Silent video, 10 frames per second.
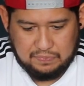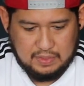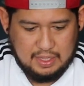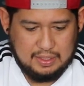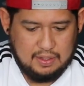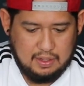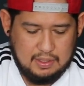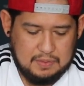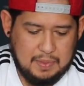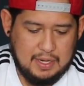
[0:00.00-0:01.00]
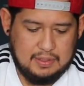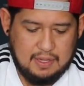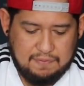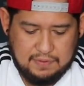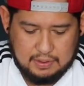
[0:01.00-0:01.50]
Now the color is very
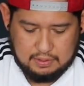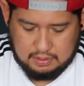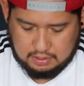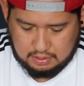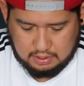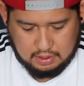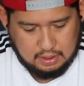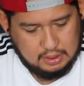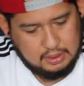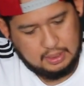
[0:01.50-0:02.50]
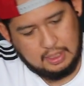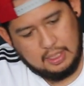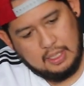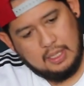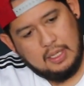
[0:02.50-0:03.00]
different, honestly.
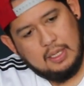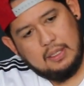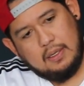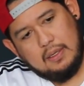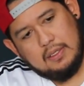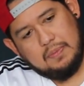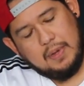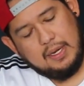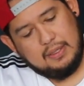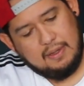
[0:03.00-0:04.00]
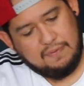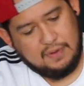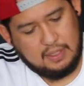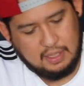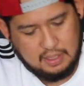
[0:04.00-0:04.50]
Color is very
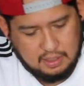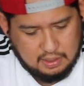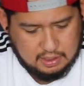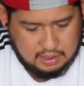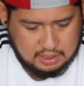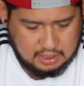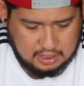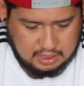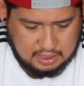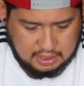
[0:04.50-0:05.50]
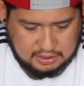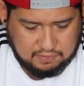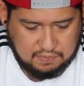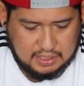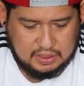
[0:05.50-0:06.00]
different. It's
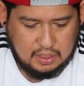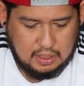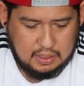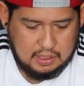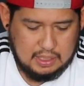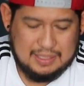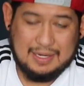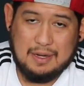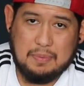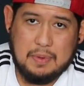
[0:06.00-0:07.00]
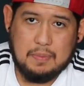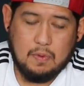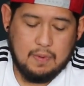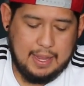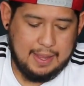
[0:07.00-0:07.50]
a rich color. It's a little bit
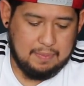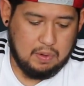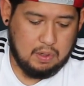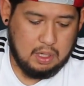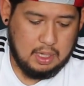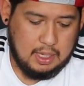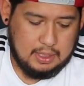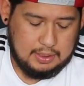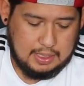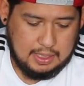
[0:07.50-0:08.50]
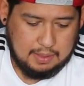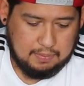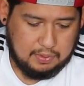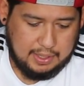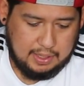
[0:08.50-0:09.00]
more amber than the
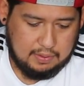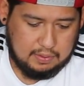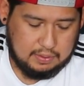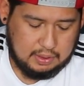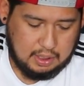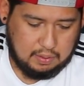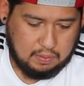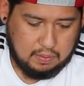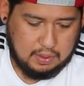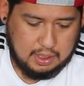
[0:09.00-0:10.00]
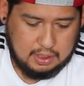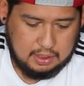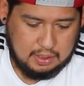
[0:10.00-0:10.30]
Modelo, than the Corona, a